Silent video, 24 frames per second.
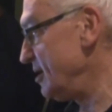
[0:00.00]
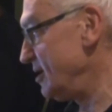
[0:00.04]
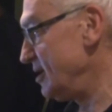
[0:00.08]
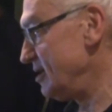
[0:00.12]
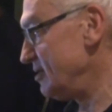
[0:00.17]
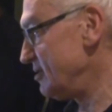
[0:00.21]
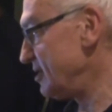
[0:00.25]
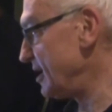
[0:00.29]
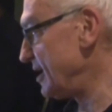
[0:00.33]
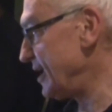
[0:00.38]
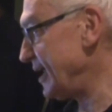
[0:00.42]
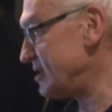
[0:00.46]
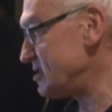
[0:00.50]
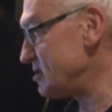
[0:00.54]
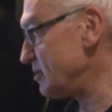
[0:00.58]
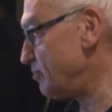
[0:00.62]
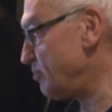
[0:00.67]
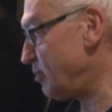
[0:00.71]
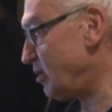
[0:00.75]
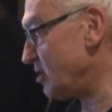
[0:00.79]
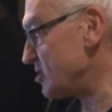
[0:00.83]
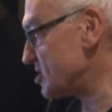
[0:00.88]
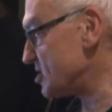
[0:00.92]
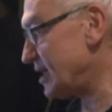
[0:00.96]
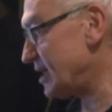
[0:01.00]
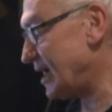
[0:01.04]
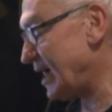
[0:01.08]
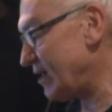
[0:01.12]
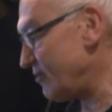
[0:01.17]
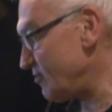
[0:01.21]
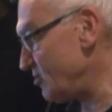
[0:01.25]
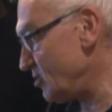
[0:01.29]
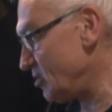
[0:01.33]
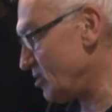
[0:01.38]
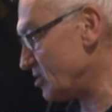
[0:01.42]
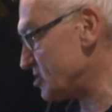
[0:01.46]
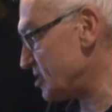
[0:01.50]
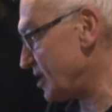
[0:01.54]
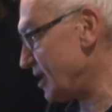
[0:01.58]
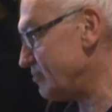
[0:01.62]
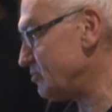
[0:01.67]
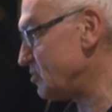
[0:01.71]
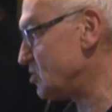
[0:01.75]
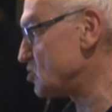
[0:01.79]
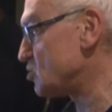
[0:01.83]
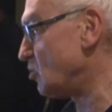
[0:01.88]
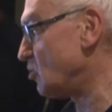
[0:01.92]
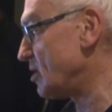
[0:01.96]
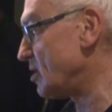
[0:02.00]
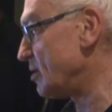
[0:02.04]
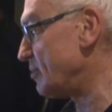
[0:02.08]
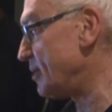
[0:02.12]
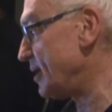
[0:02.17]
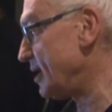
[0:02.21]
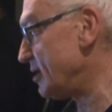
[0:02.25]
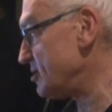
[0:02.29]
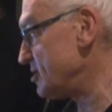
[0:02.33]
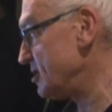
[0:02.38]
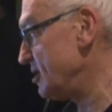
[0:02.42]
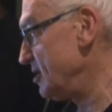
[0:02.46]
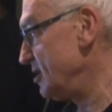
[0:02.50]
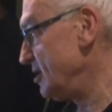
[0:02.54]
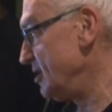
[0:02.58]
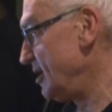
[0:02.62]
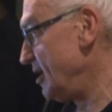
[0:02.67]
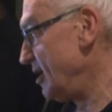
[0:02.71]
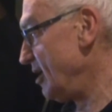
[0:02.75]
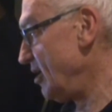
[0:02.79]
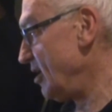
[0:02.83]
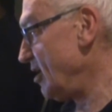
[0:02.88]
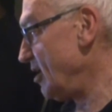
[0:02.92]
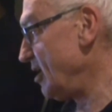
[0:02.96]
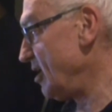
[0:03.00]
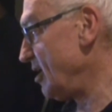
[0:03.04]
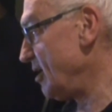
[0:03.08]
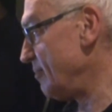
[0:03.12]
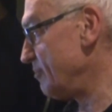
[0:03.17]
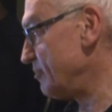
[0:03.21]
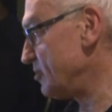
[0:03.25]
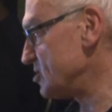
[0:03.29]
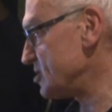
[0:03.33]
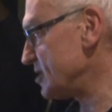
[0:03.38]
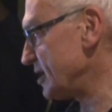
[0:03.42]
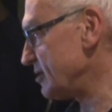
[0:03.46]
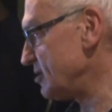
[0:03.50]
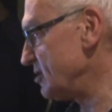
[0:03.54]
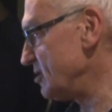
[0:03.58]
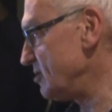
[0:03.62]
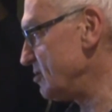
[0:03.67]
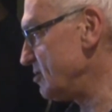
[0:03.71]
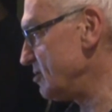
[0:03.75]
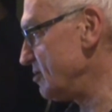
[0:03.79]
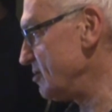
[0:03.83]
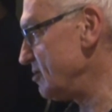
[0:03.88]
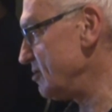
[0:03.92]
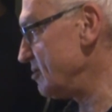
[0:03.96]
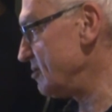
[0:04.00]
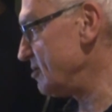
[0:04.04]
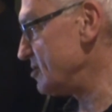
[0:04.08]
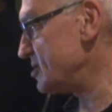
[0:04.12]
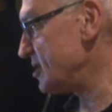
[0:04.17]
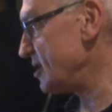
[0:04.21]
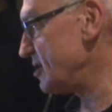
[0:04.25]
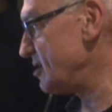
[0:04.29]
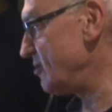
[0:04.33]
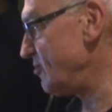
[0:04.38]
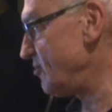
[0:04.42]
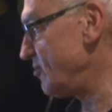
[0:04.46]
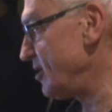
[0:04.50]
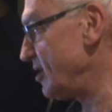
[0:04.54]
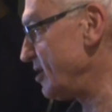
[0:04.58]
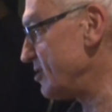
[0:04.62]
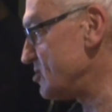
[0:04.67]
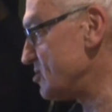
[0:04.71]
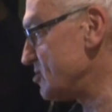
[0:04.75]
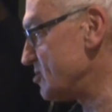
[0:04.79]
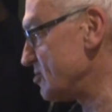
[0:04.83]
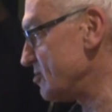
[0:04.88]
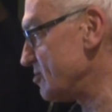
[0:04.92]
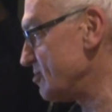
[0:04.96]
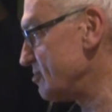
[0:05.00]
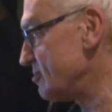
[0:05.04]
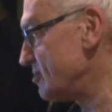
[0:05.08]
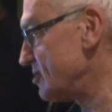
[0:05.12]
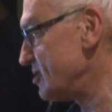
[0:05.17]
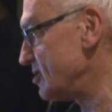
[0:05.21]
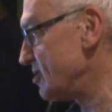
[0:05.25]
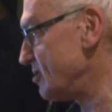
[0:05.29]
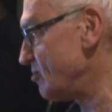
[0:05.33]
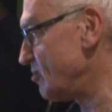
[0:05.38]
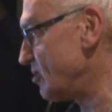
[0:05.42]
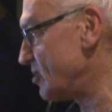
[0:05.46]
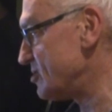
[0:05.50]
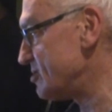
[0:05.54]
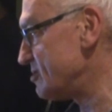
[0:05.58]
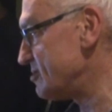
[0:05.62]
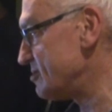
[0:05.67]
The latter parts that I haven't got time to talk about, because I think it's only fair to hear what